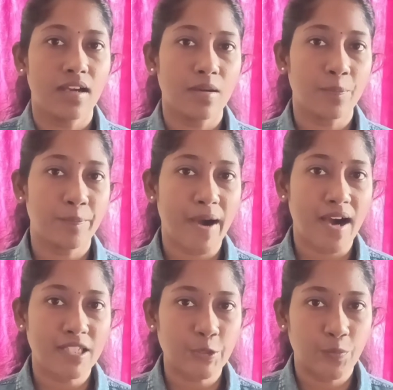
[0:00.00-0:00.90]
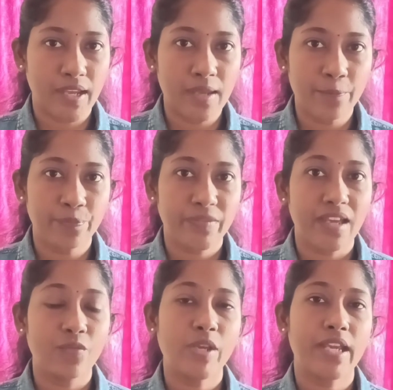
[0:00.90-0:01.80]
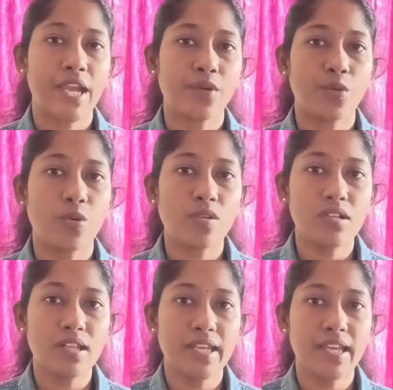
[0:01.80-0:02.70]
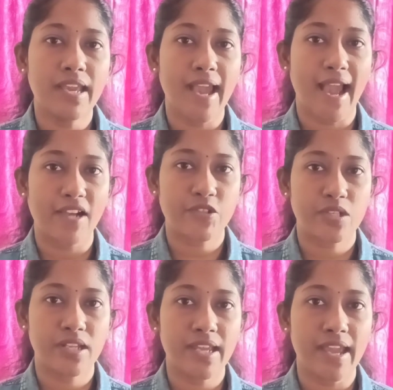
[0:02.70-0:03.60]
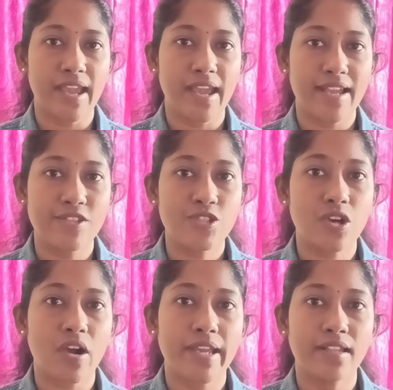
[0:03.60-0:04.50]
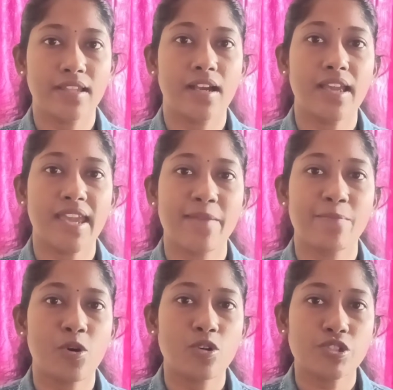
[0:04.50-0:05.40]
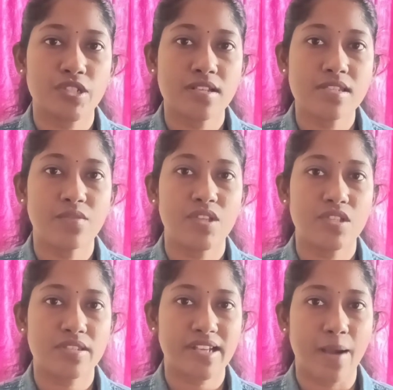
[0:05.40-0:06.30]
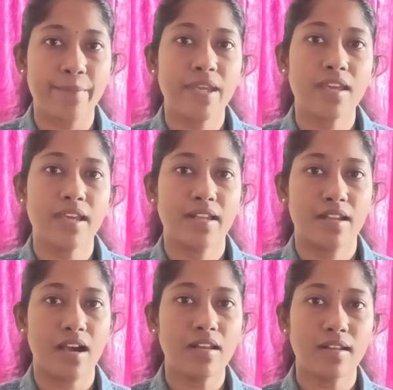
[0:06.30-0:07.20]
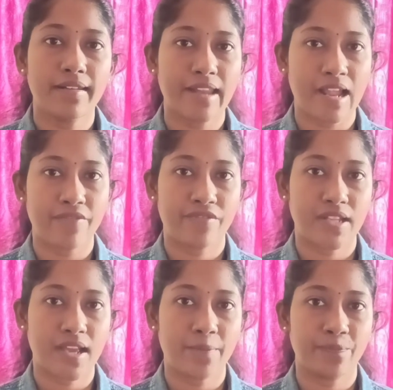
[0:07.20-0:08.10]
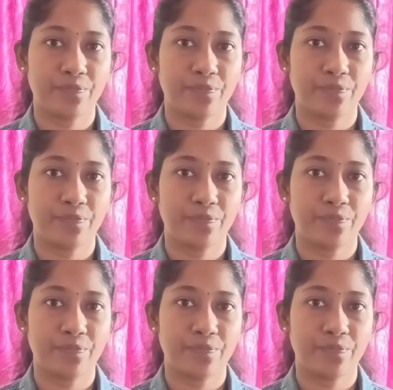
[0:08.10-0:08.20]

pathway, we can only actually enjoying the emotions which is coming in our lifetime.